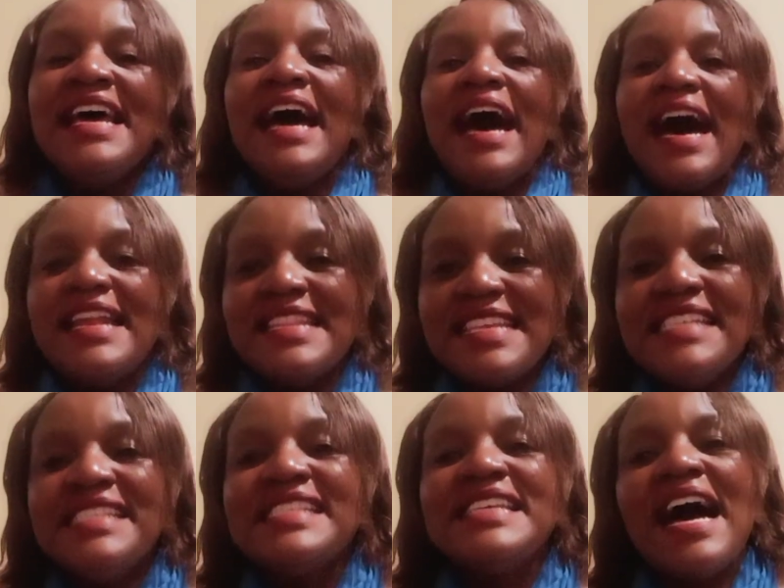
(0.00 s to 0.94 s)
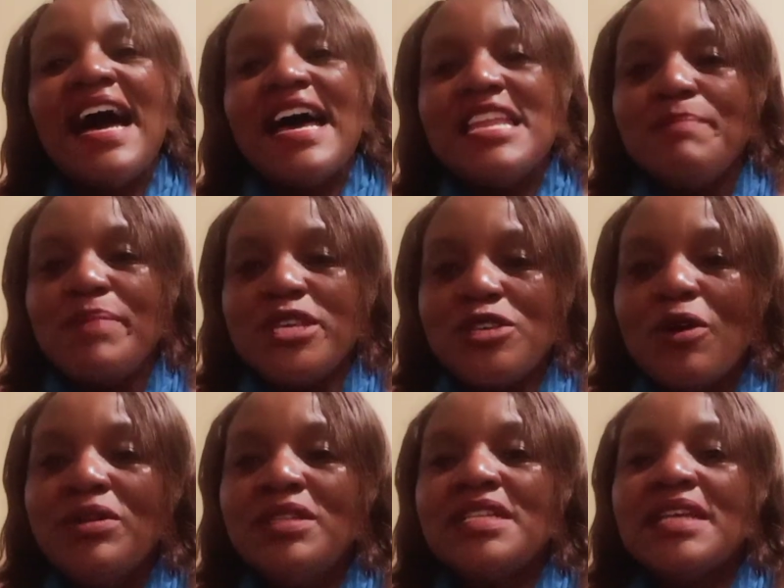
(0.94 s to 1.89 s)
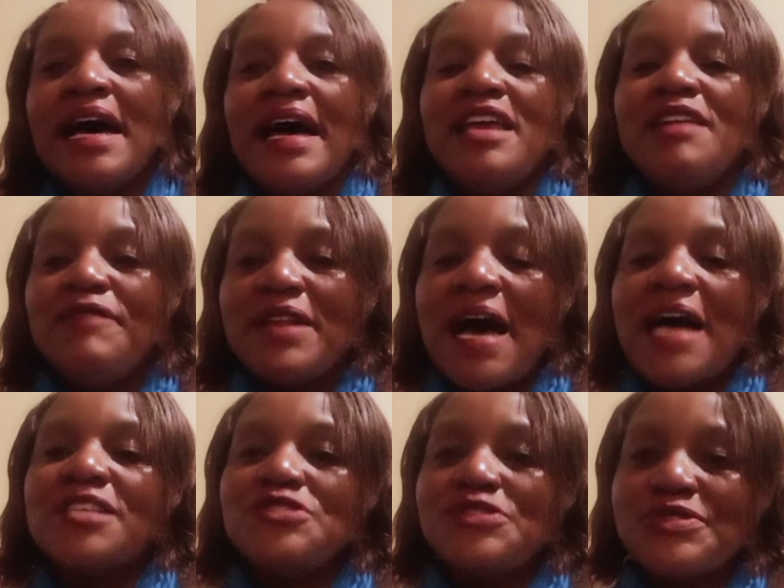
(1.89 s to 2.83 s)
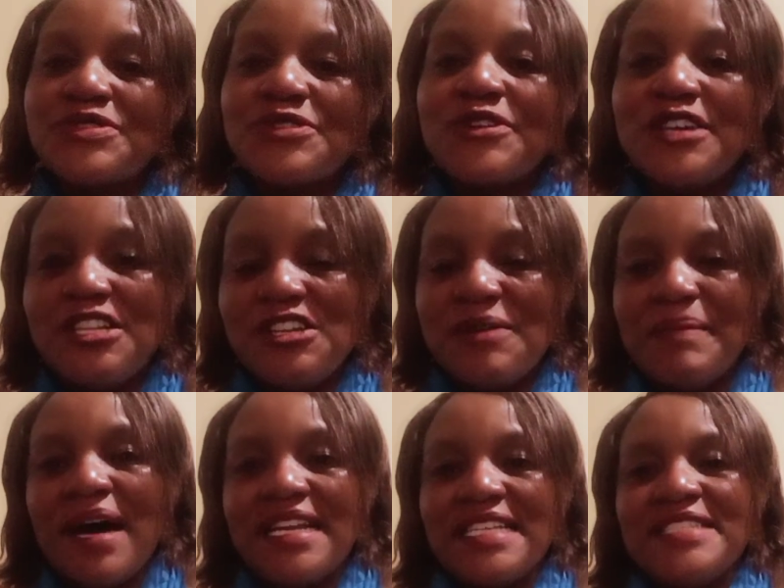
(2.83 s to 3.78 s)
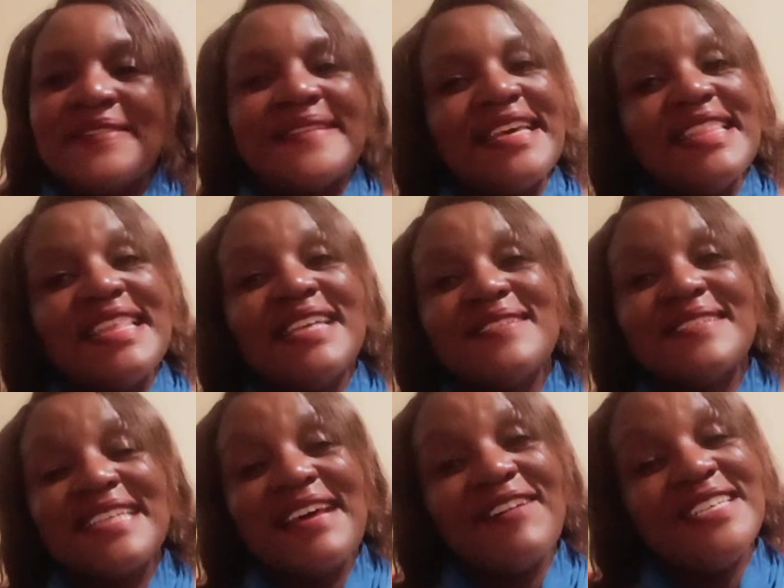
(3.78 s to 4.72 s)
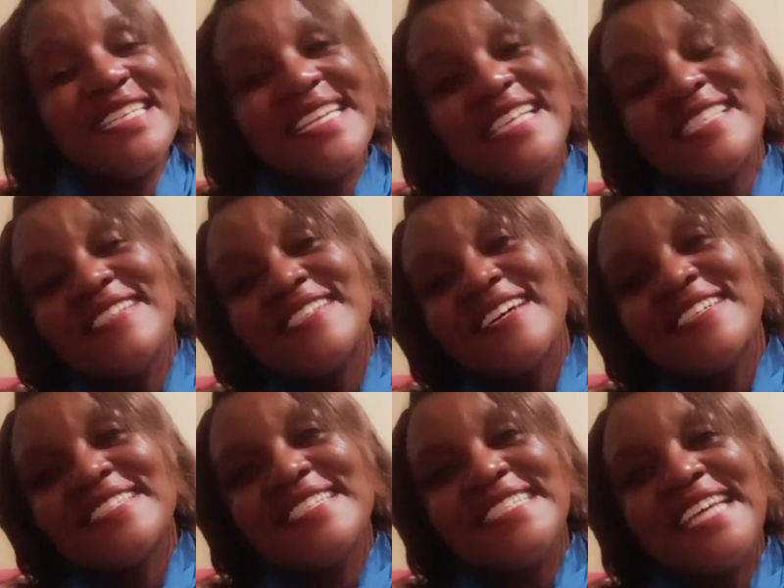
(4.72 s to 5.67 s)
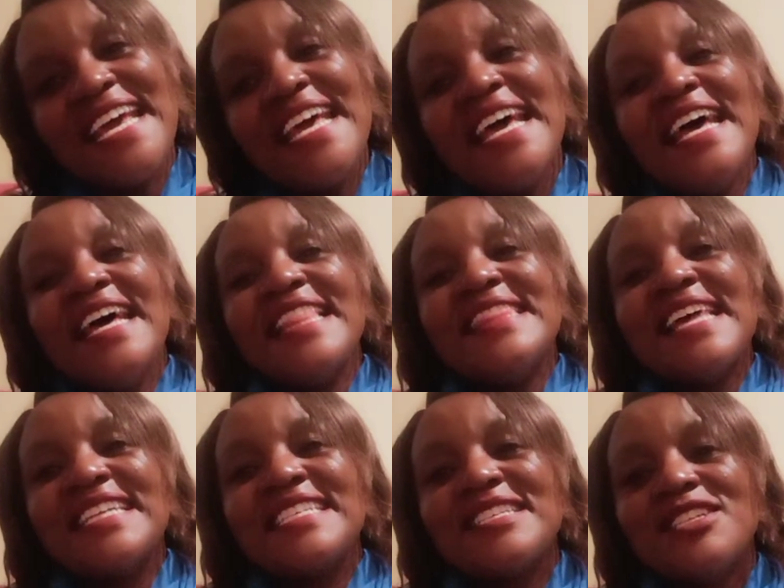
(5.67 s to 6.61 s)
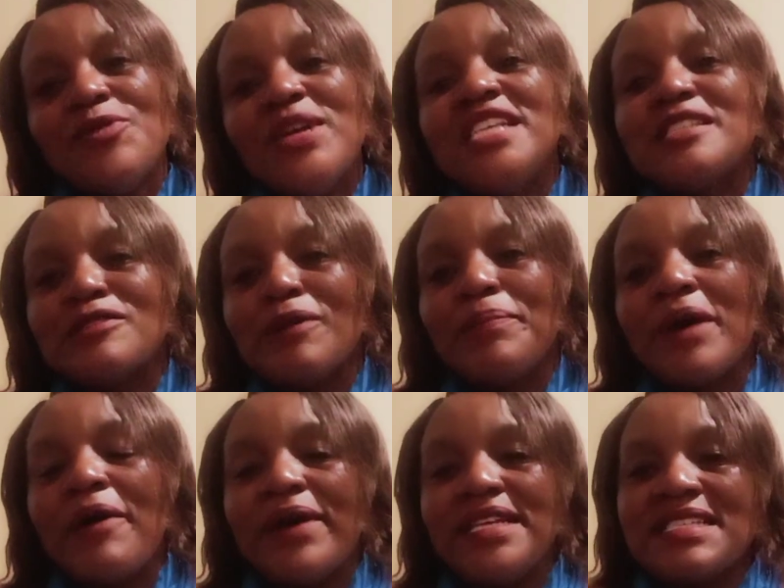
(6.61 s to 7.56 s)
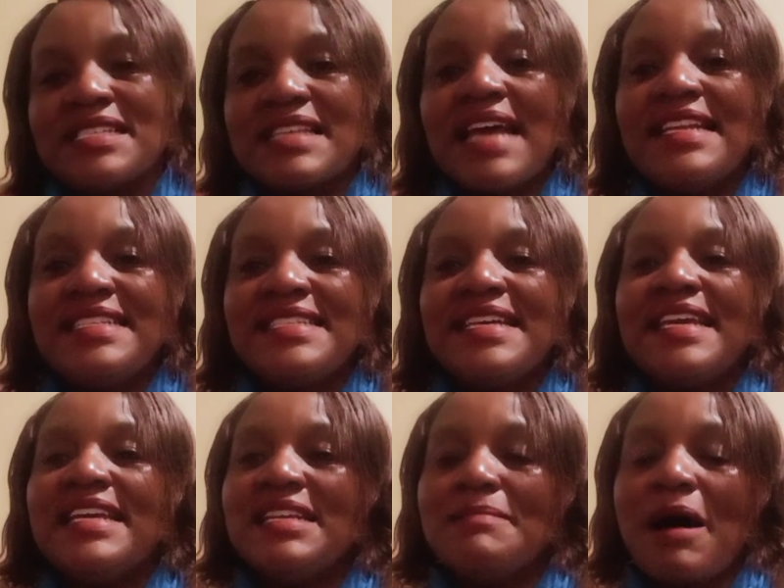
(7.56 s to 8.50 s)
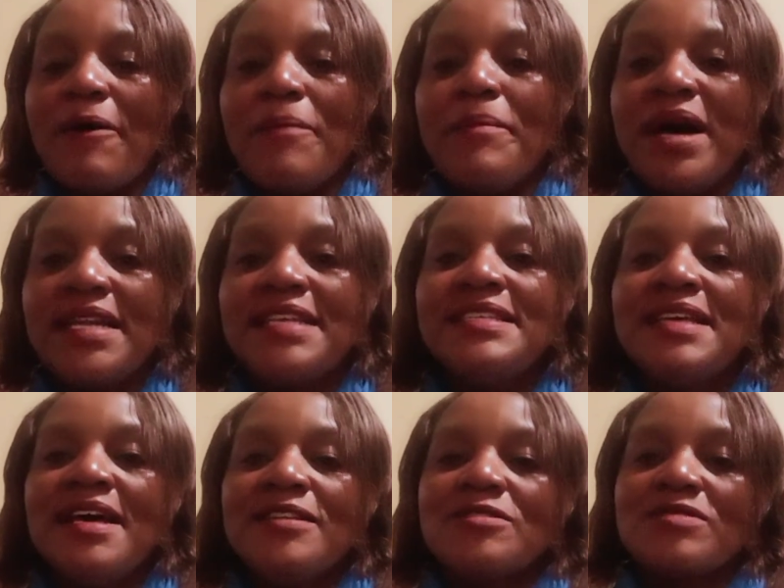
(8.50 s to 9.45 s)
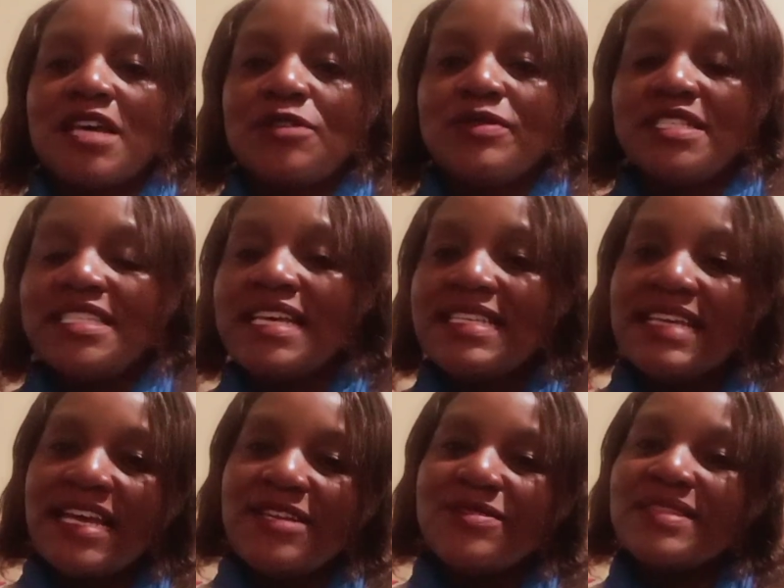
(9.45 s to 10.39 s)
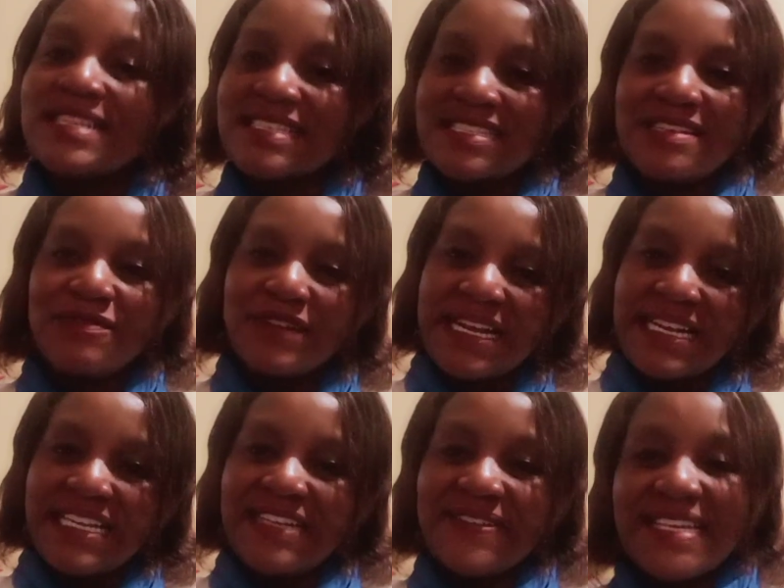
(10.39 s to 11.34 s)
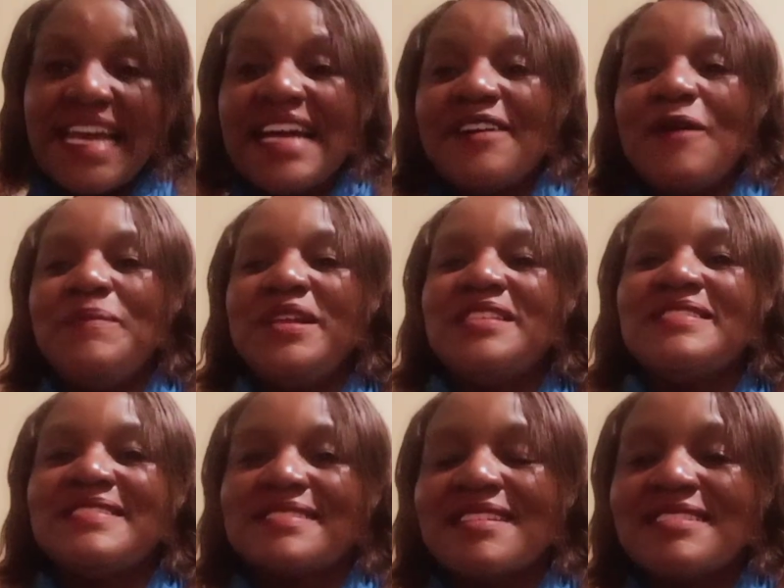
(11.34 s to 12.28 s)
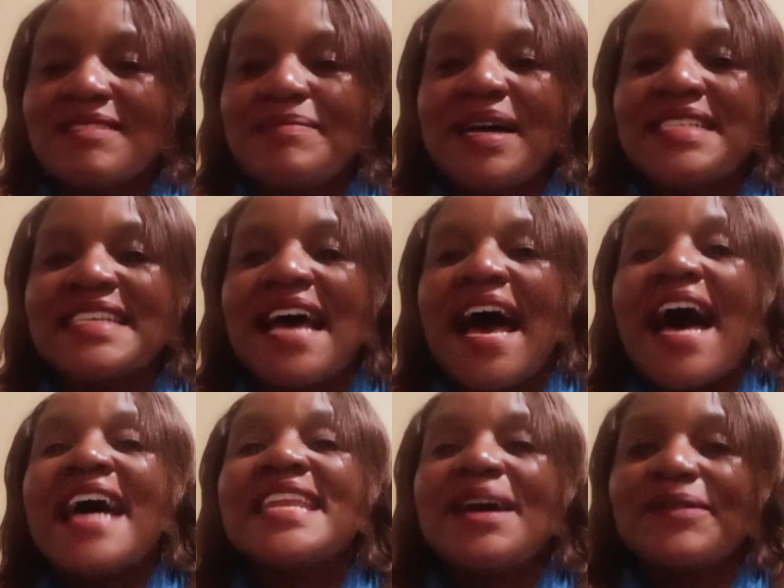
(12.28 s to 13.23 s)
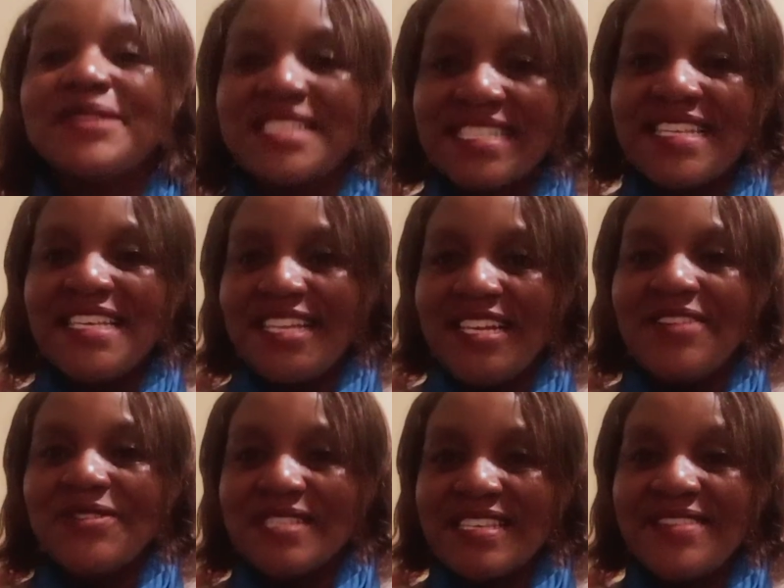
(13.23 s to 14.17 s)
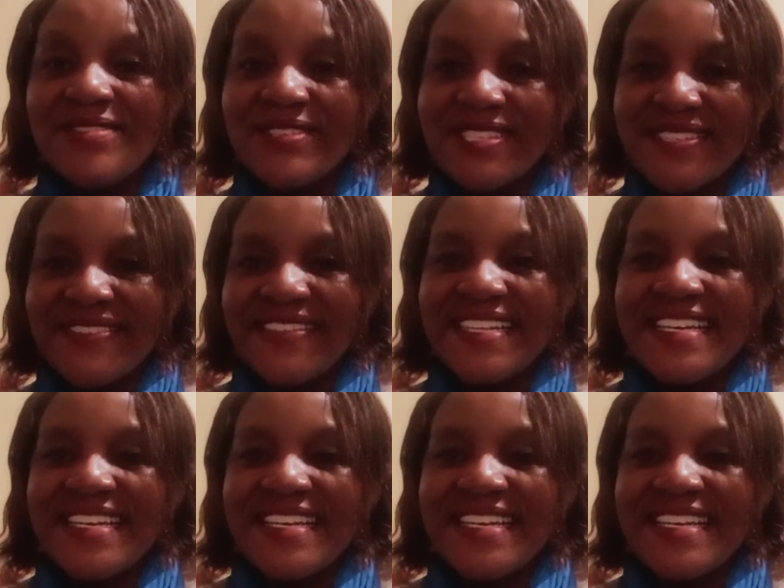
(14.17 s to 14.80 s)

And this year, and beyond, even as you grow in your marriage. Okay, that's what I wanted us to talk today that we stop our insanity in our marriage so that we change and do things differently. Okay, God bless you so, so much, and I will see you, see you soon.